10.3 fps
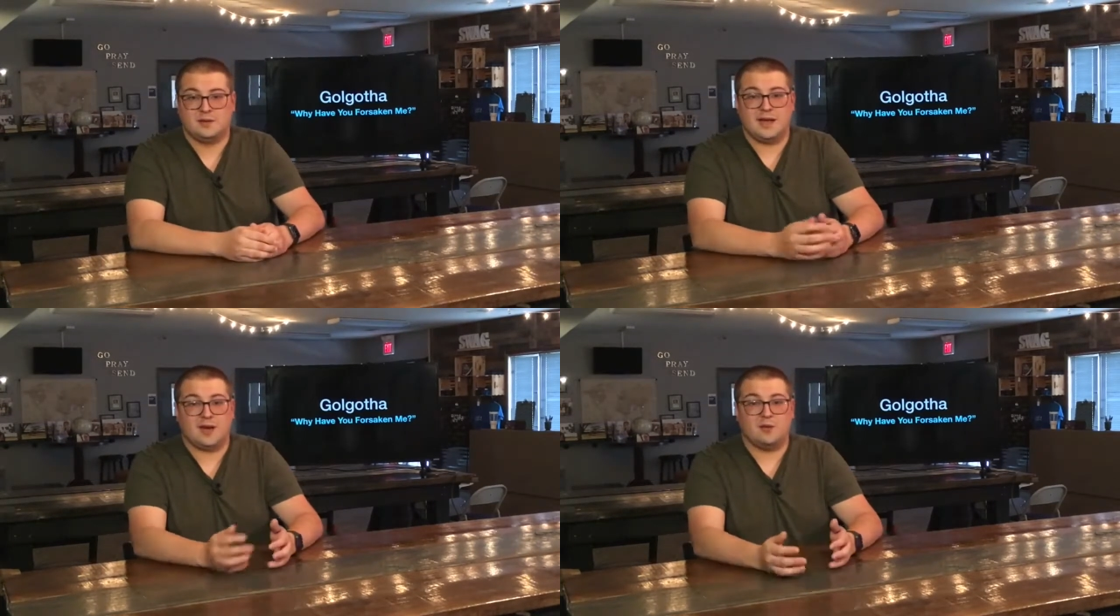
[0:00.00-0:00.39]

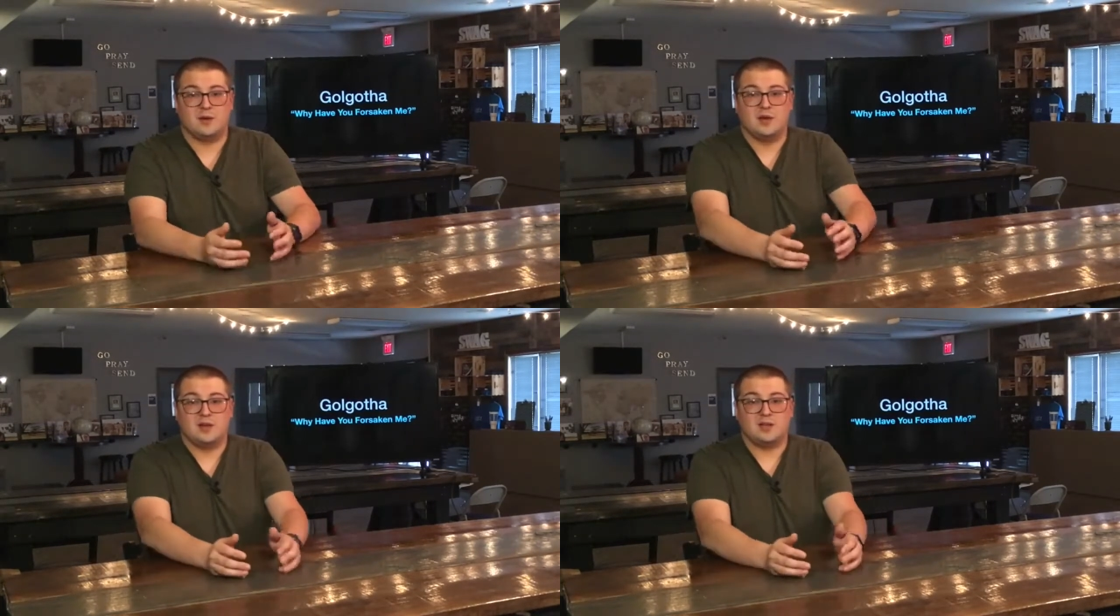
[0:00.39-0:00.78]
Now,
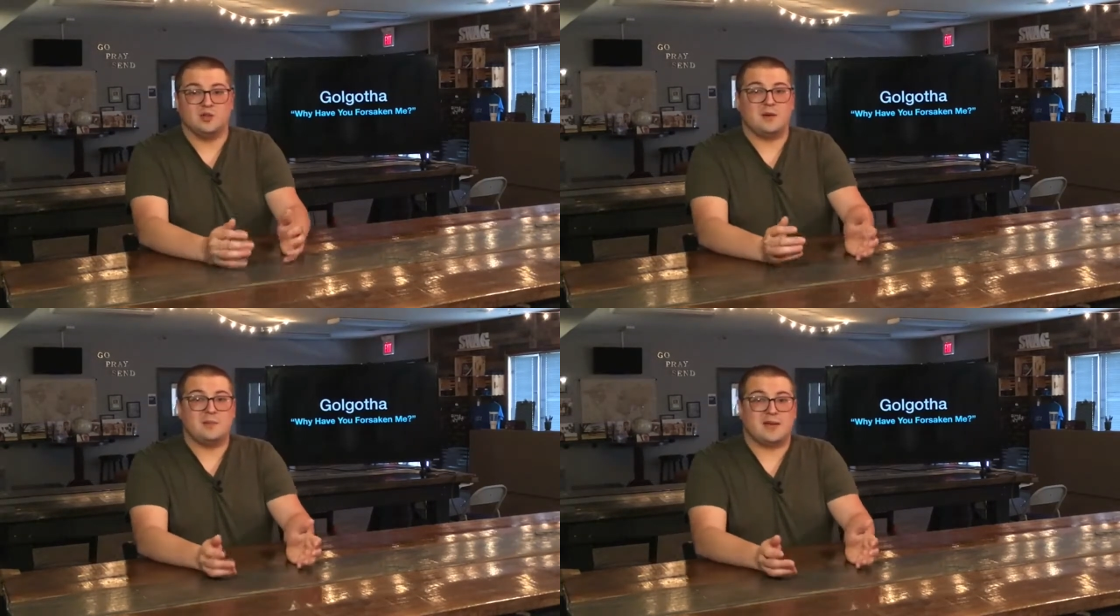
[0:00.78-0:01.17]

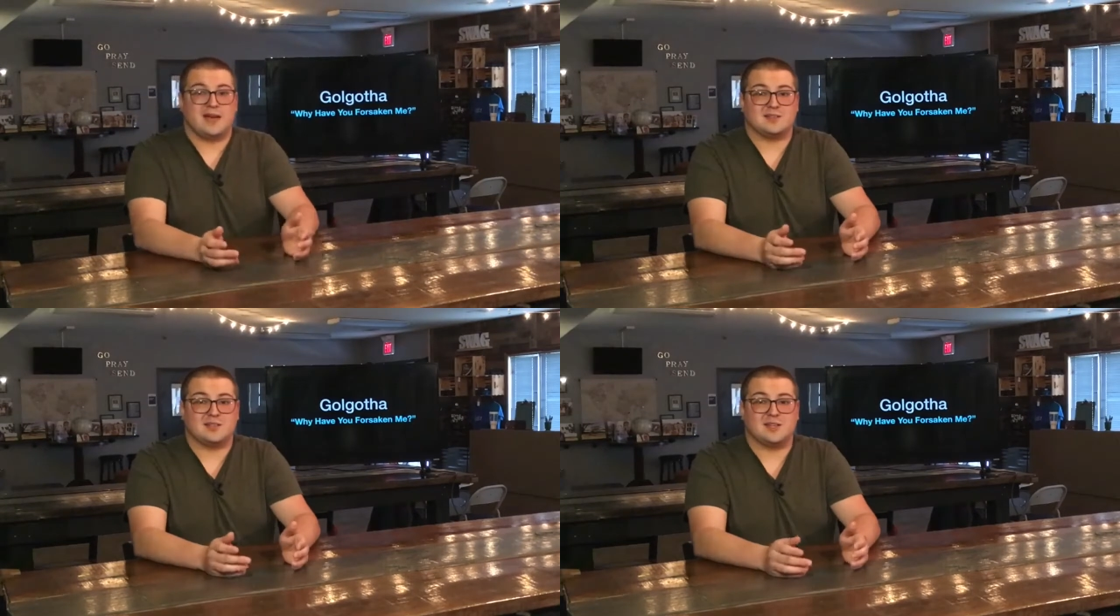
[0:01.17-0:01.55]
you may be
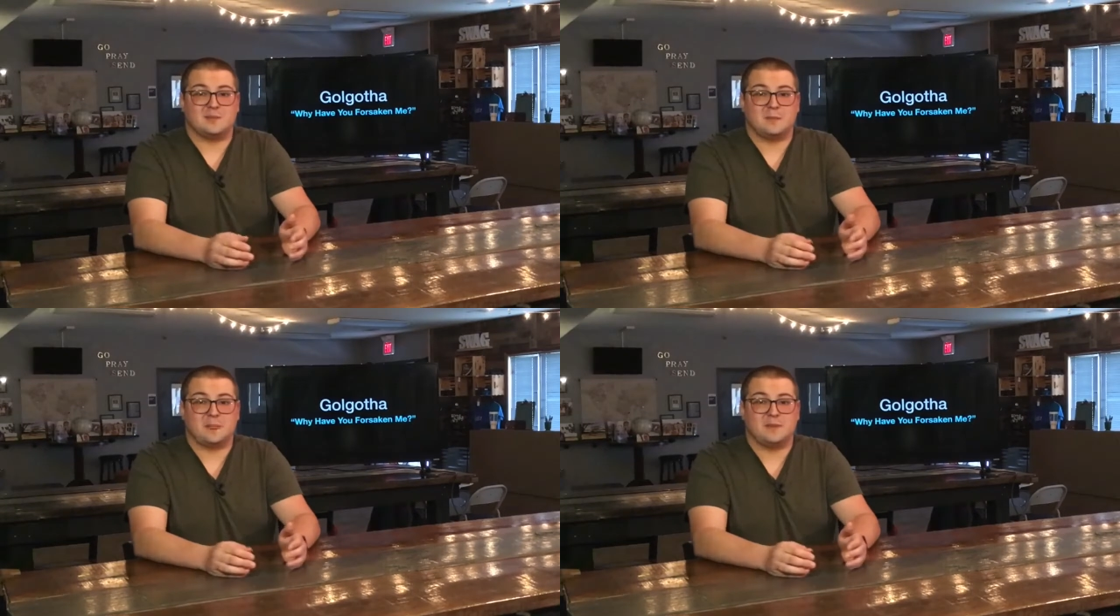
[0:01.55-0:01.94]

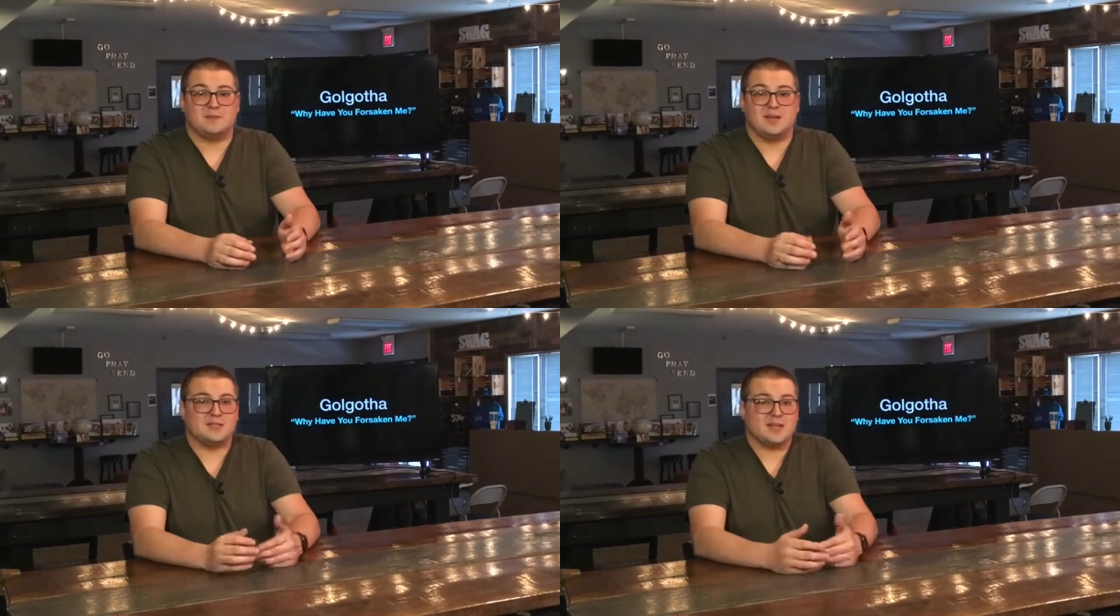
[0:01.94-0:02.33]
asking,
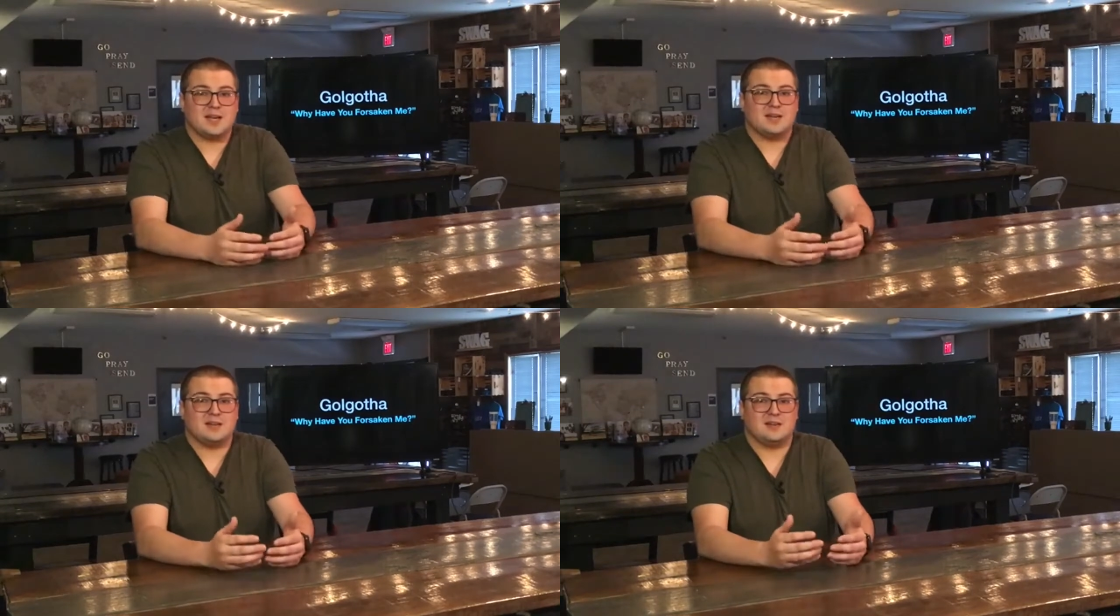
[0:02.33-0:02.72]
isn't
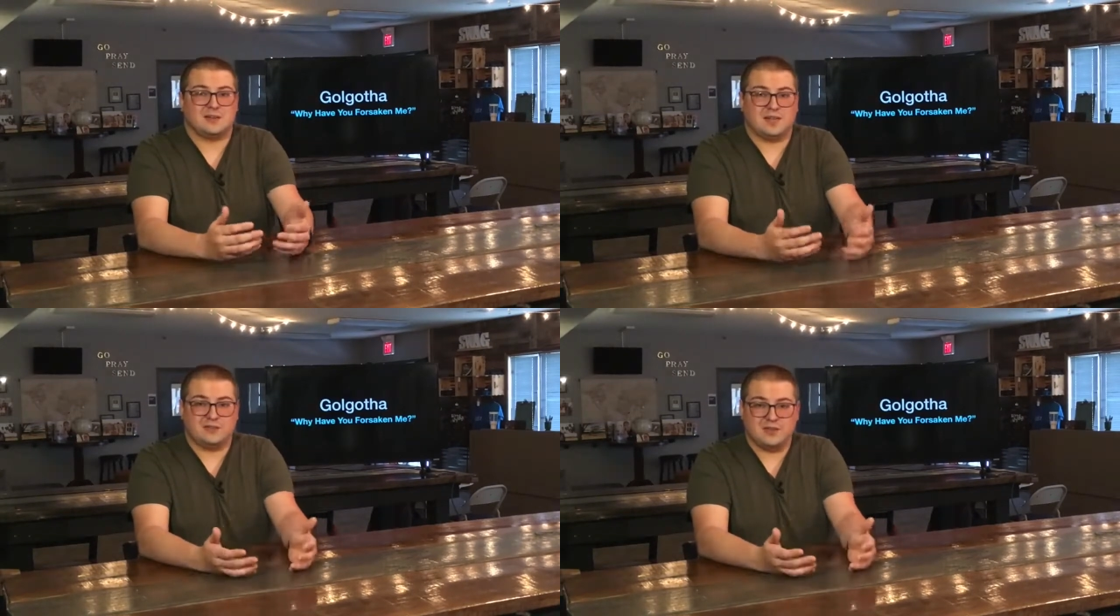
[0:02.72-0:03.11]
God
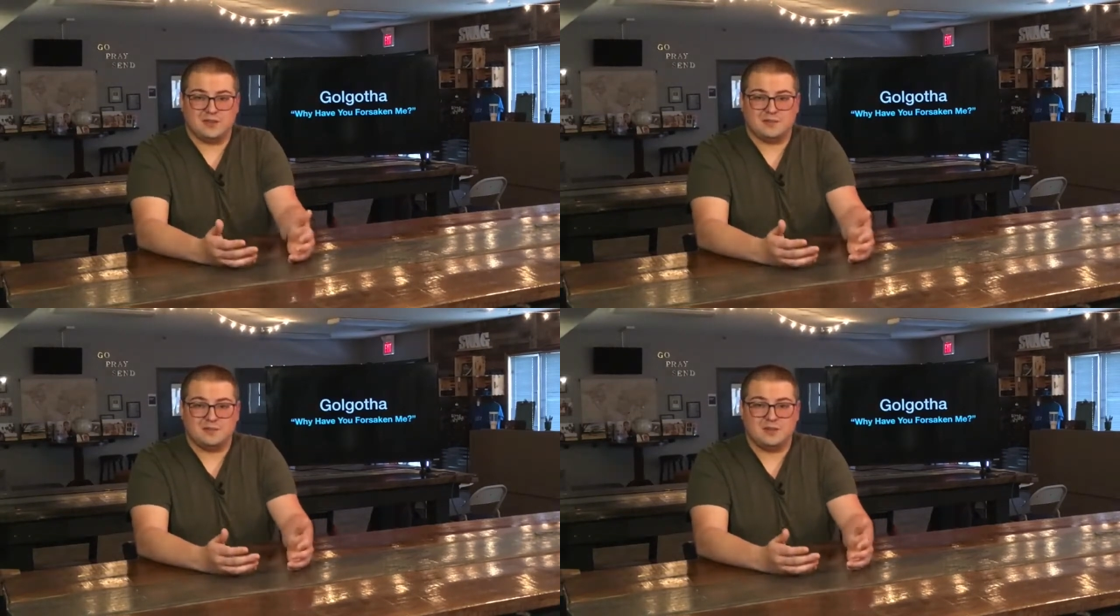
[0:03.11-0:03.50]

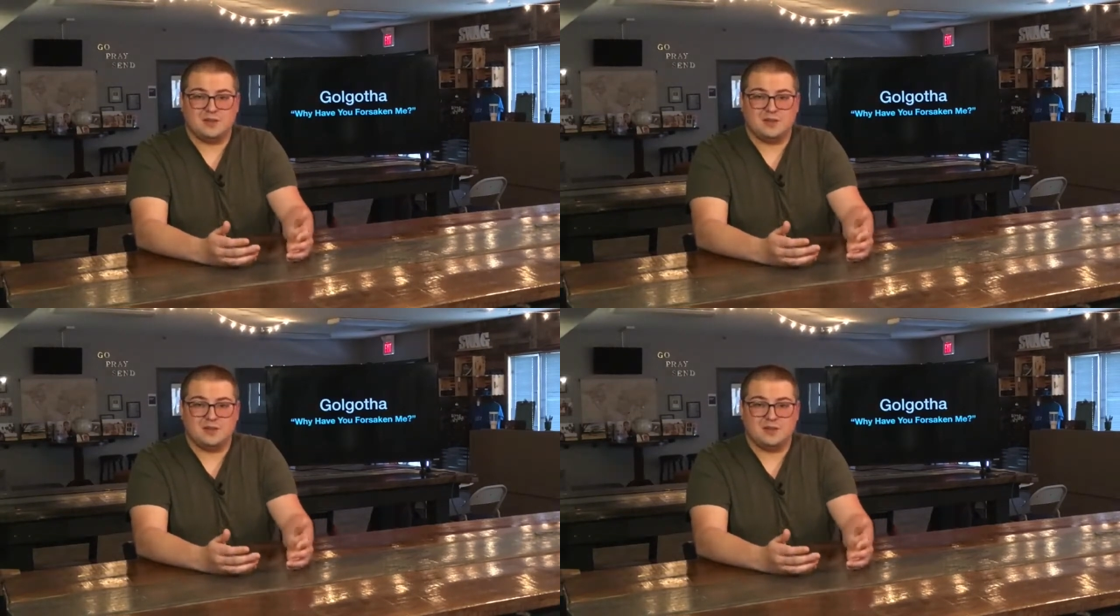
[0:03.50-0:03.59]
loving?